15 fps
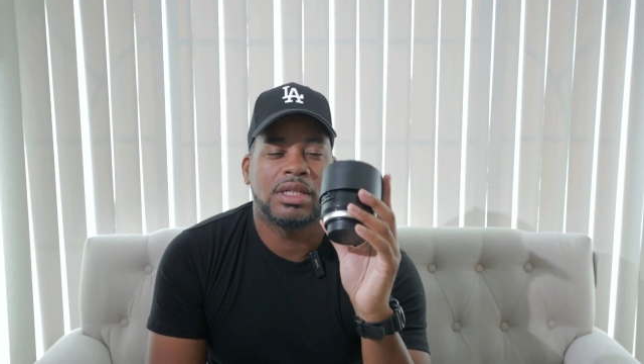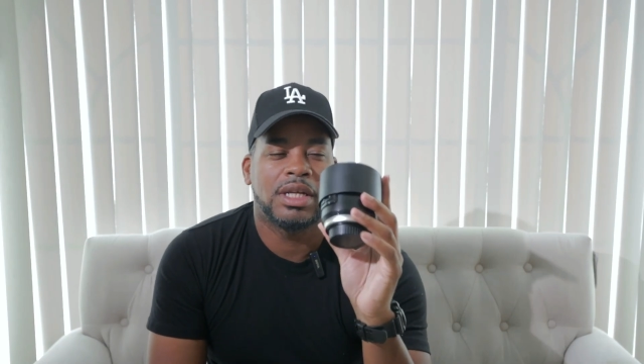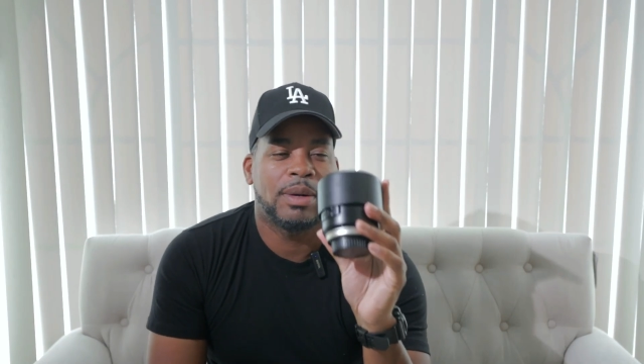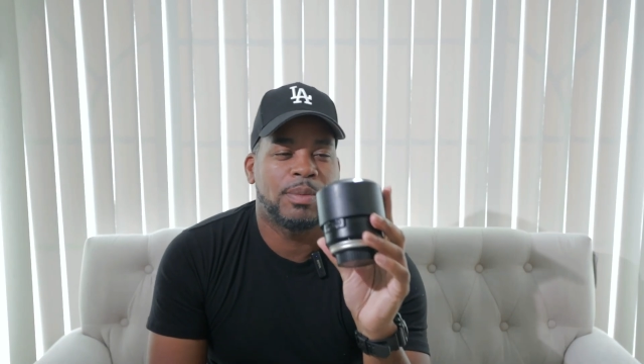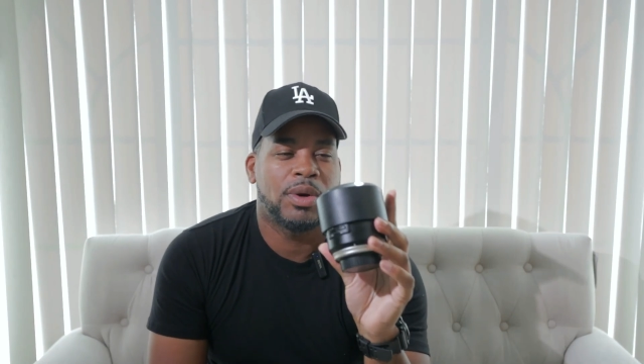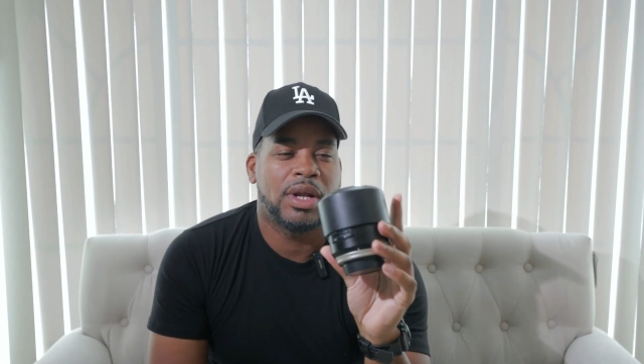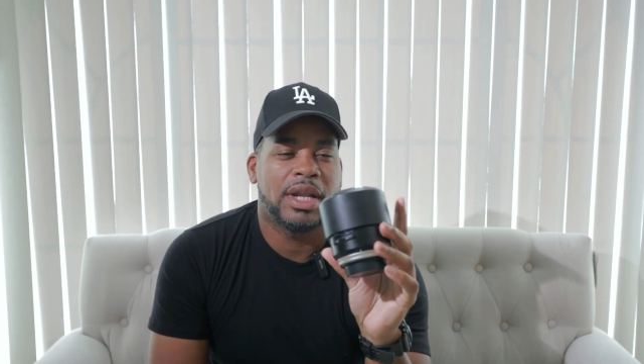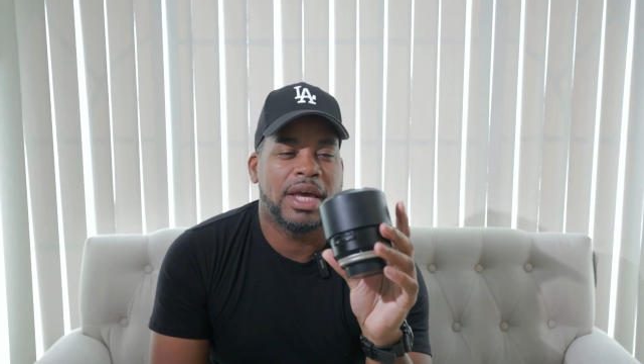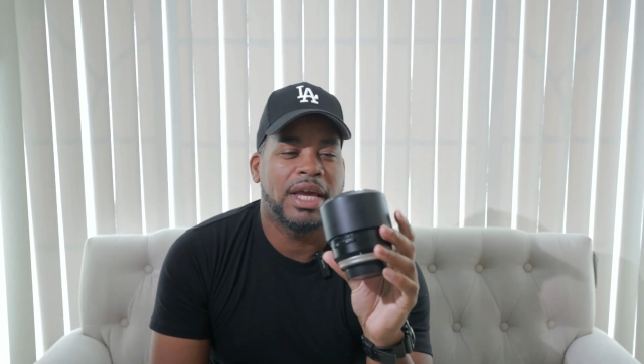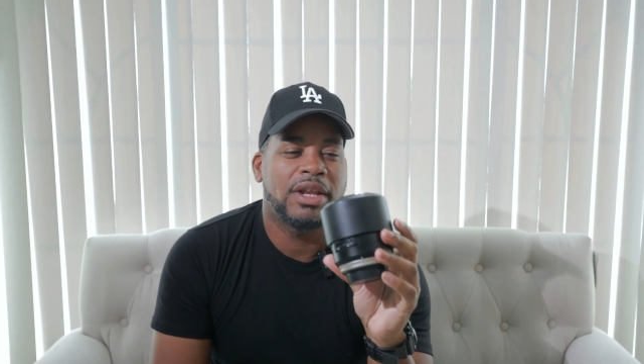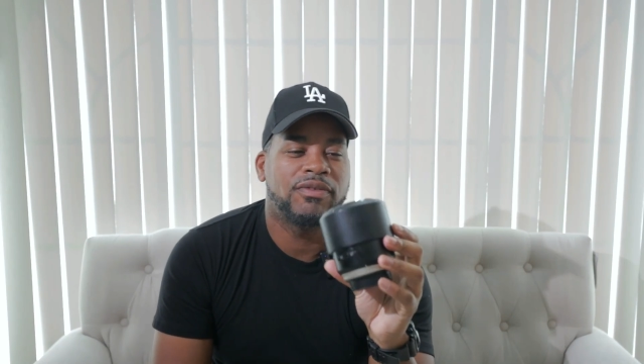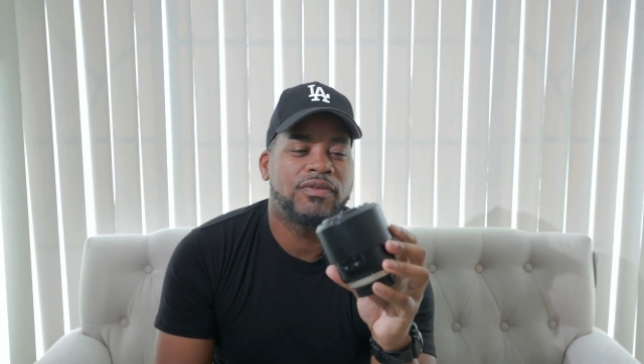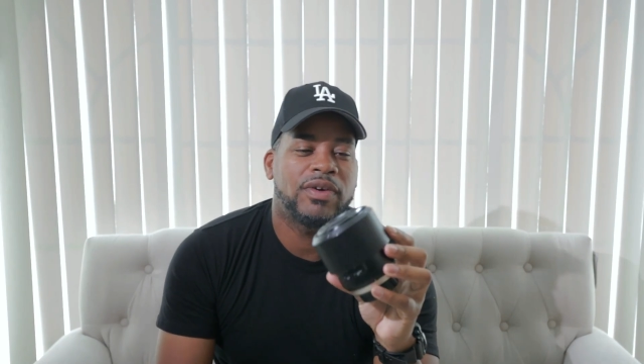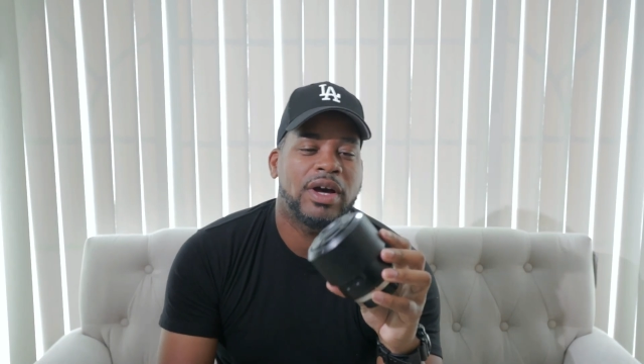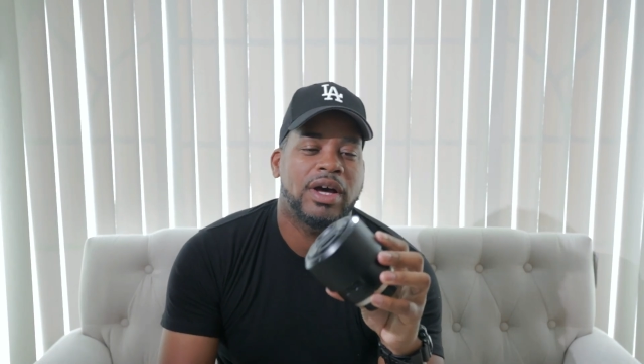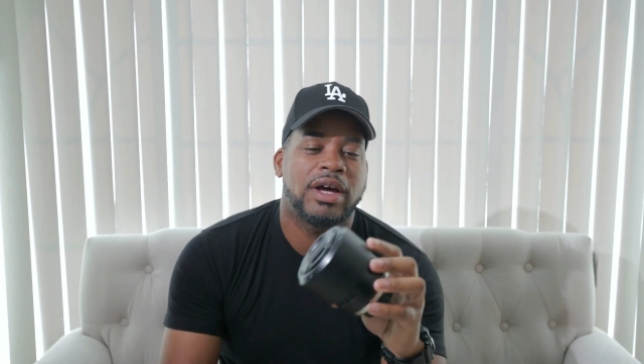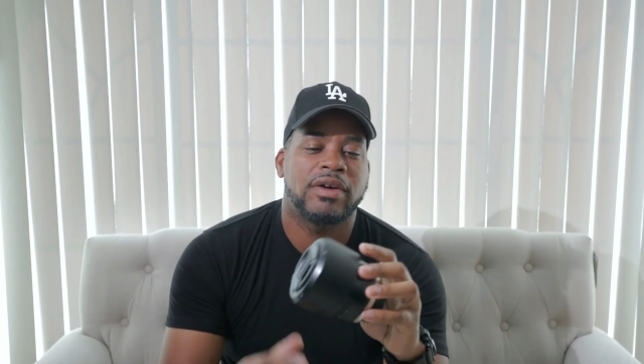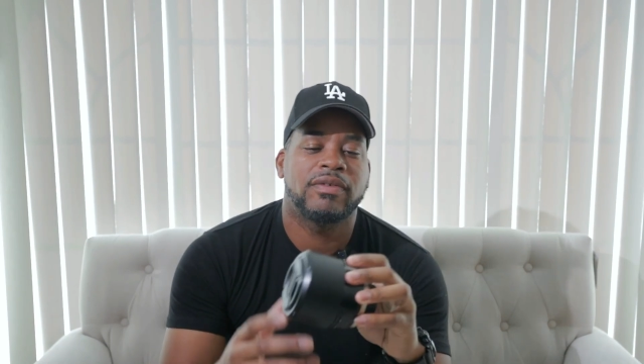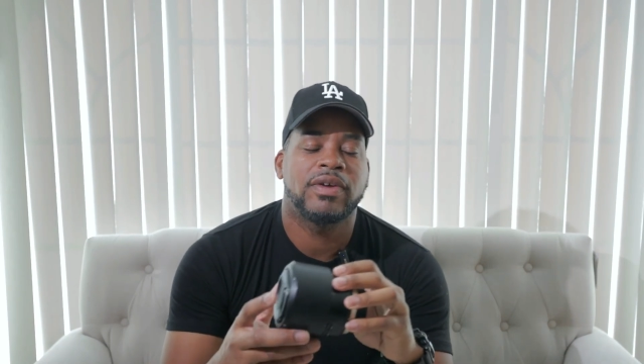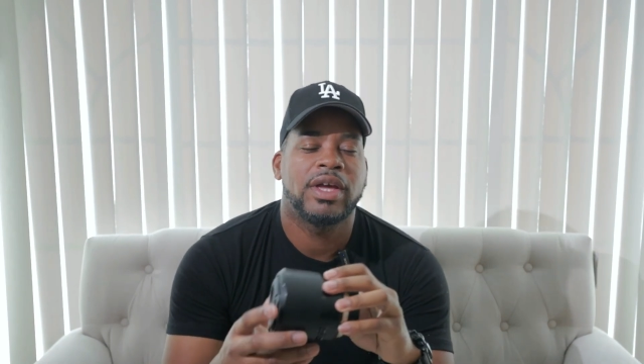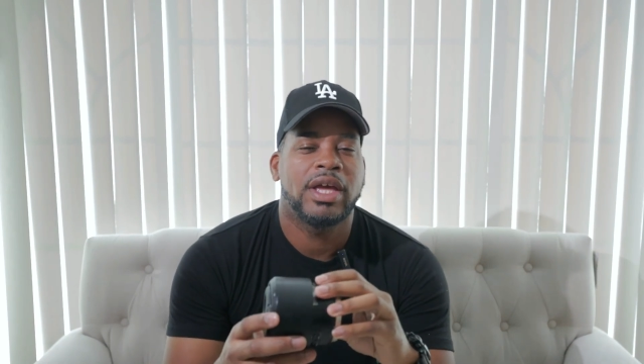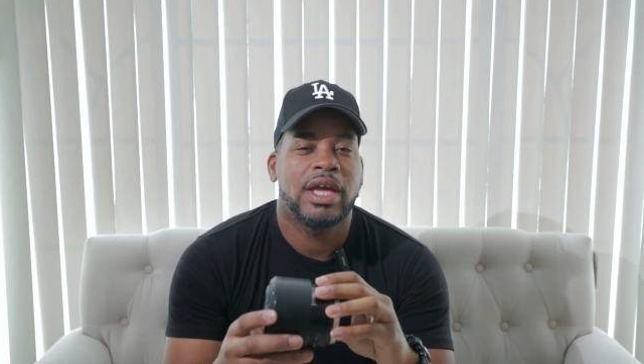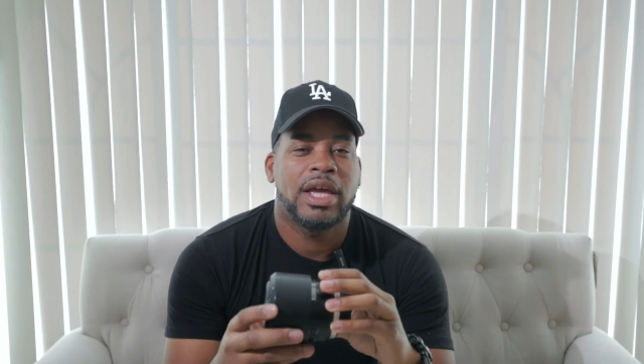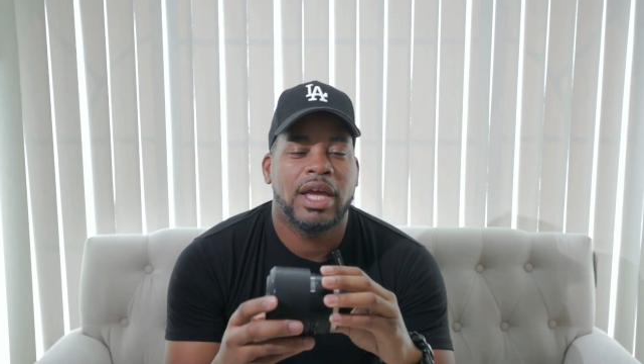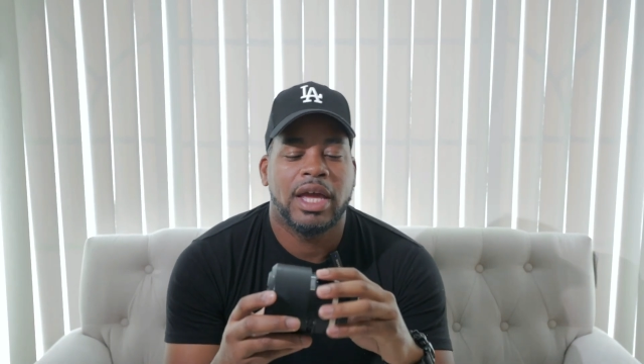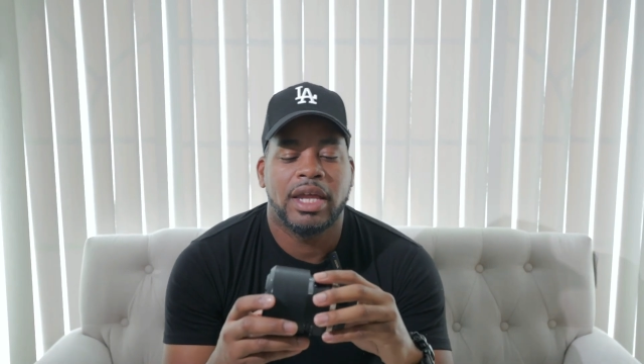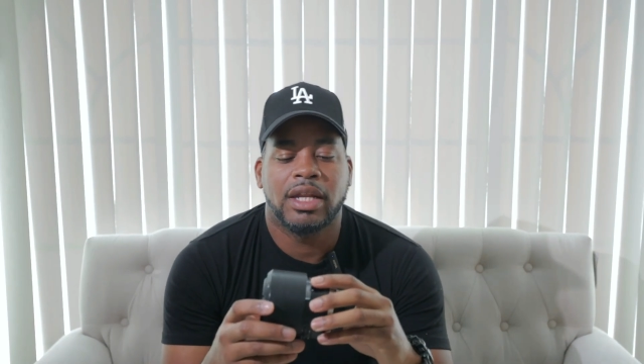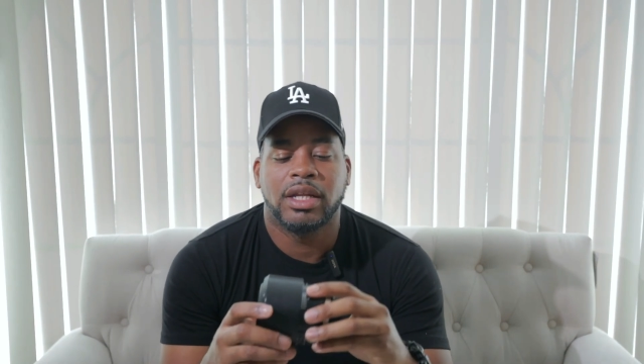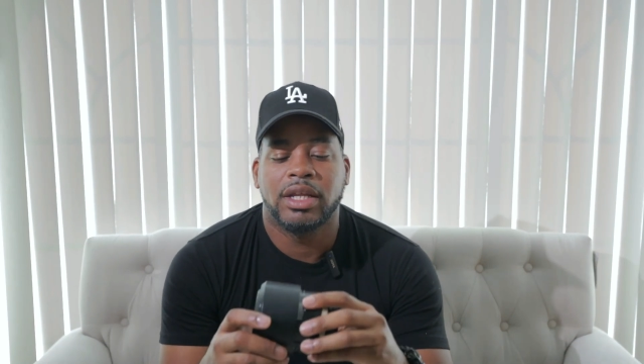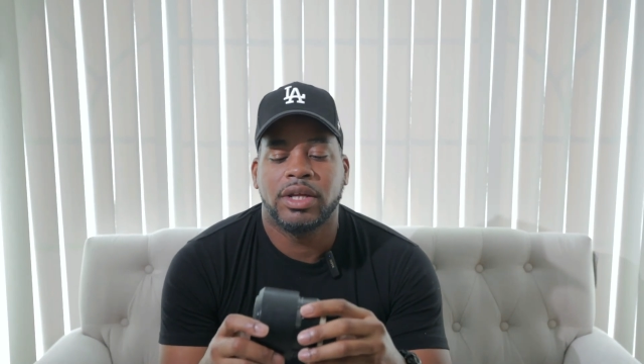Tamron 85,
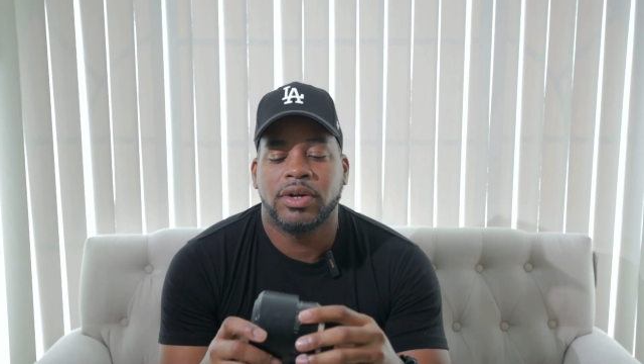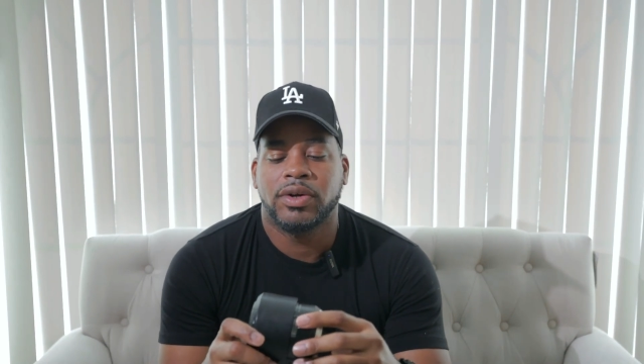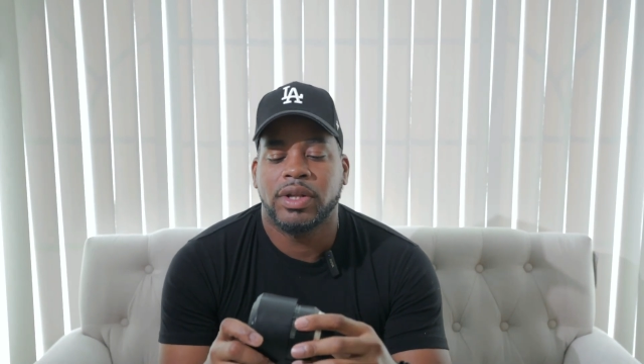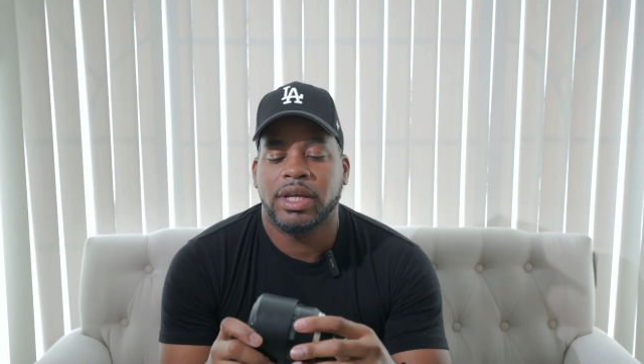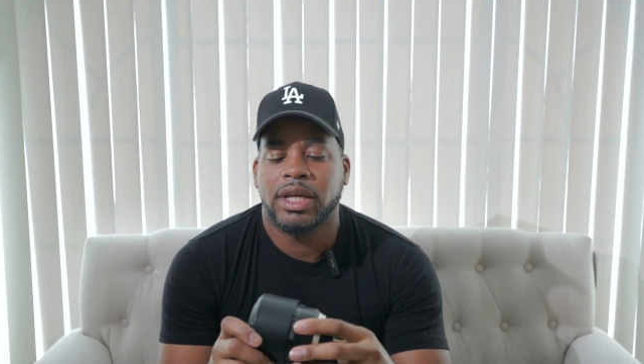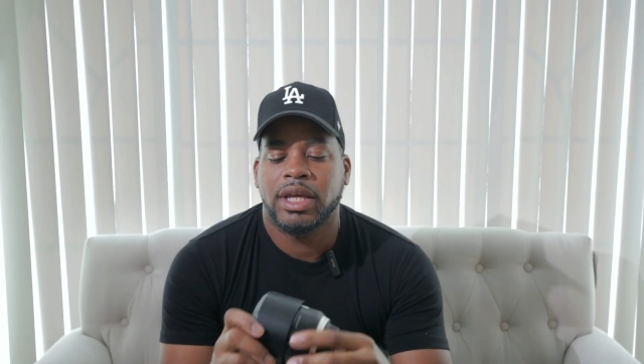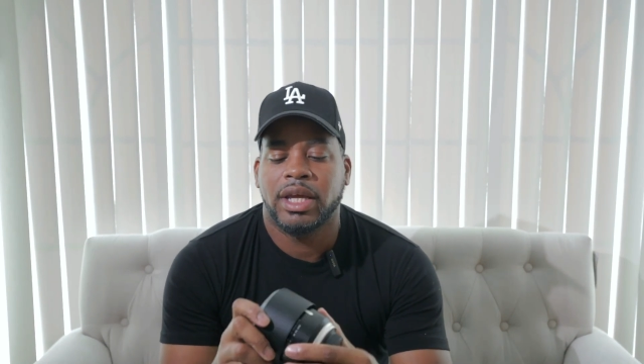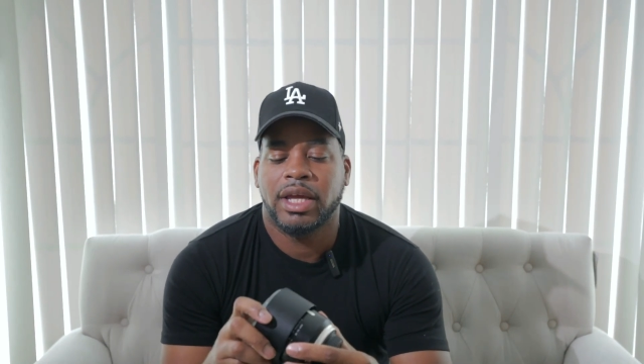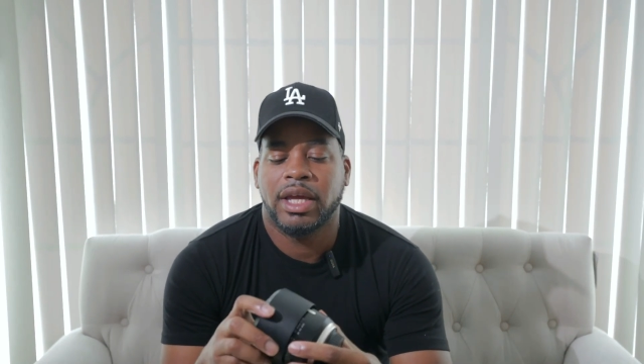and literally